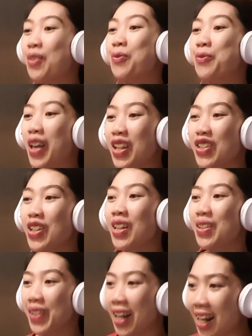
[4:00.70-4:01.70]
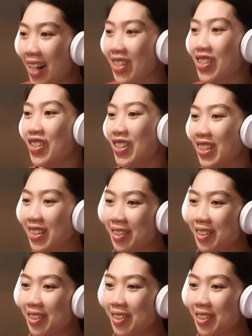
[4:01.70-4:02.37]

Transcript: facial reaction.